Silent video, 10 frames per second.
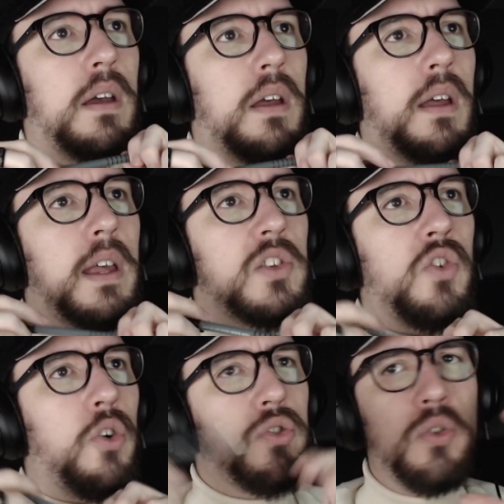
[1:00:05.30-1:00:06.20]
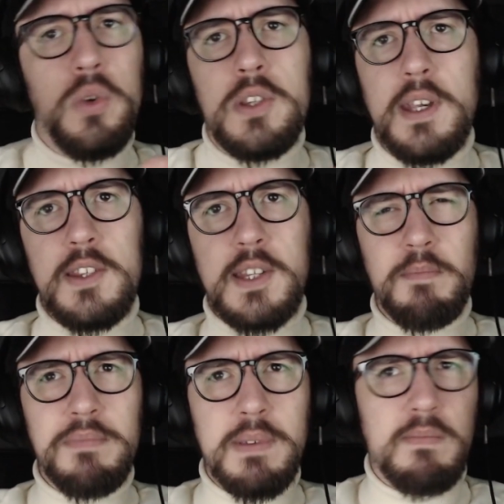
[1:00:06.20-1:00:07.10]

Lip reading: it's not snow. It's some